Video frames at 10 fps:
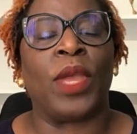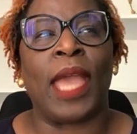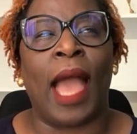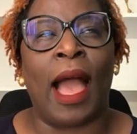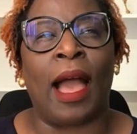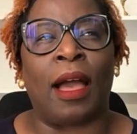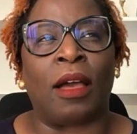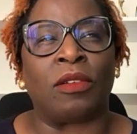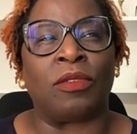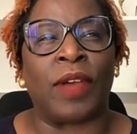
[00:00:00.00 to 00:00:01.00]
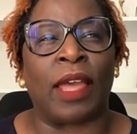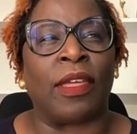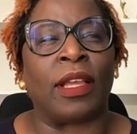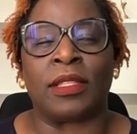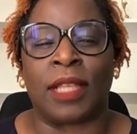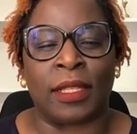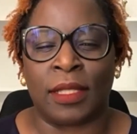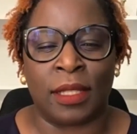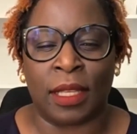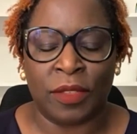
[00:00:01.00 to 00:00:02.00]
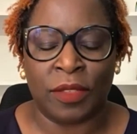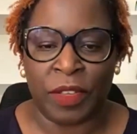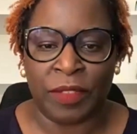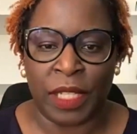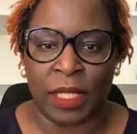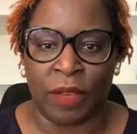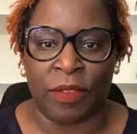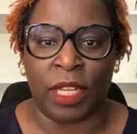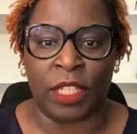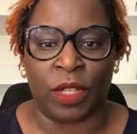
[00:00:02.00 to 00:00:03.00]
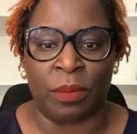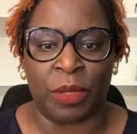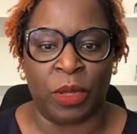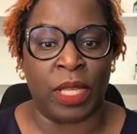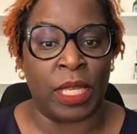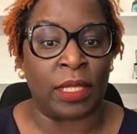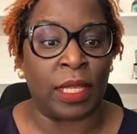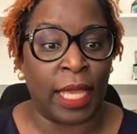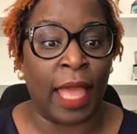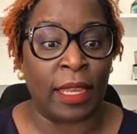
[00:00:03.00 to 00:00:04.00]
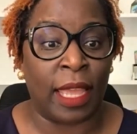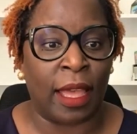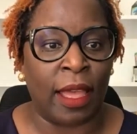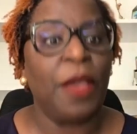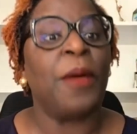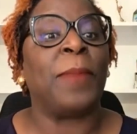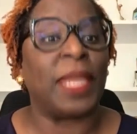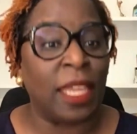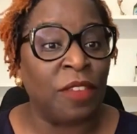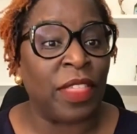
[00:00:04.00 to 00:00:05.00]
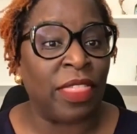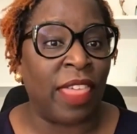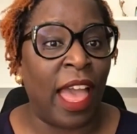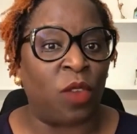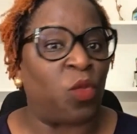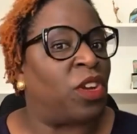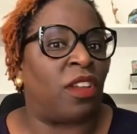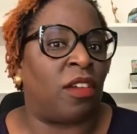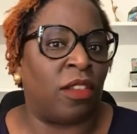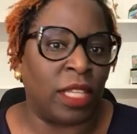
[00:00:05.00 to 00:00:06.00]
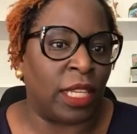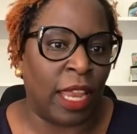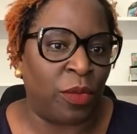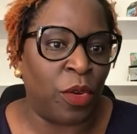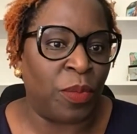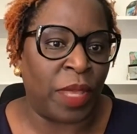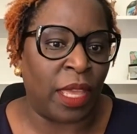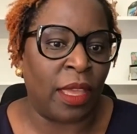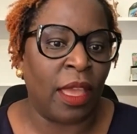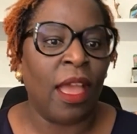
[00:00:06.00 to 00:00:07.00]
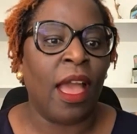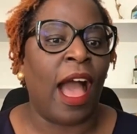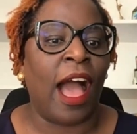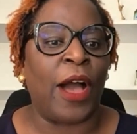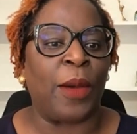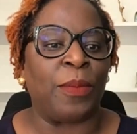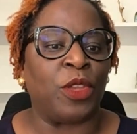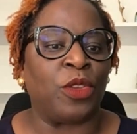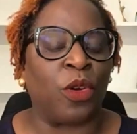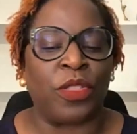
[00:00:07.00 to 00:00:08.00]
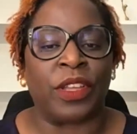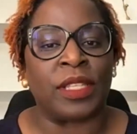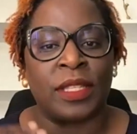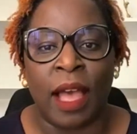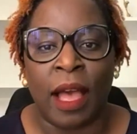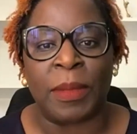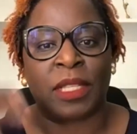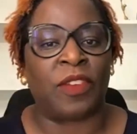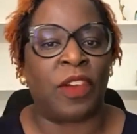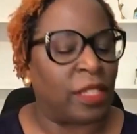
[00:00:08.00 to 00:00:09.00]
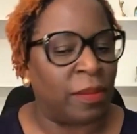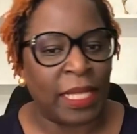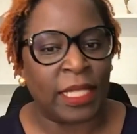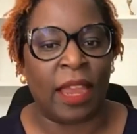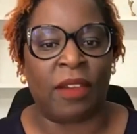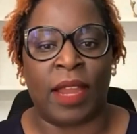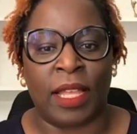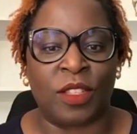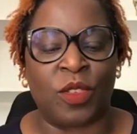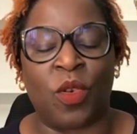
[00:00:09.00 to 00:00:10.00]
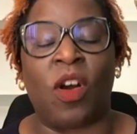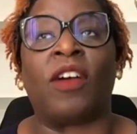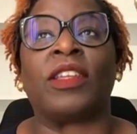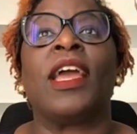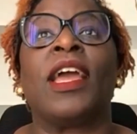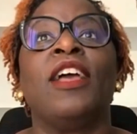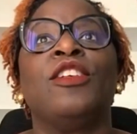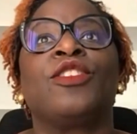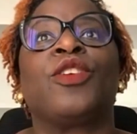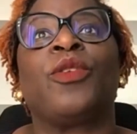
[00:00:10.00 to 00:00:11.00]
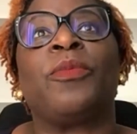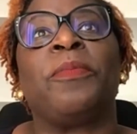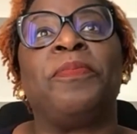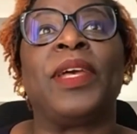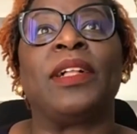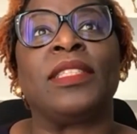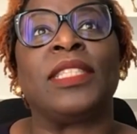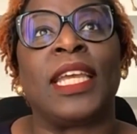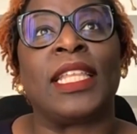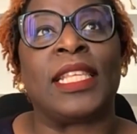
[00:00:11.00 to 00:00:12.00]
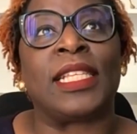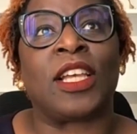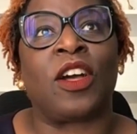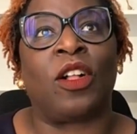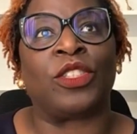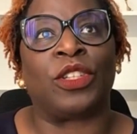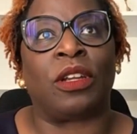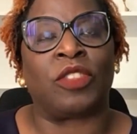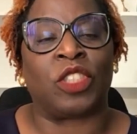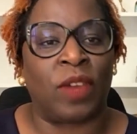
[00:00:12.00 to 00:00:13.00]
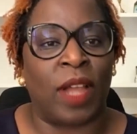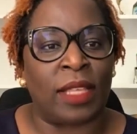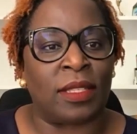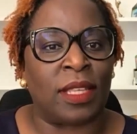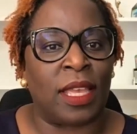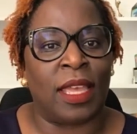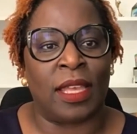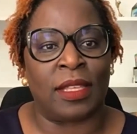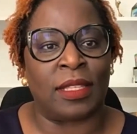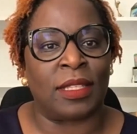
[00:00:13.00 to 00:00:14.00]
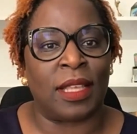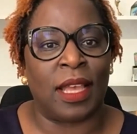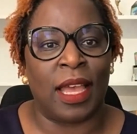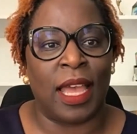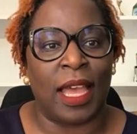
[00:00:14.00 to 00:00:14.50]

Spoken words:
we have, I think it's like 650, 700 employees in Kenya. But even then, we're not all in Nairobi. There's some as far as Mandera and so on. So building this culture of trust is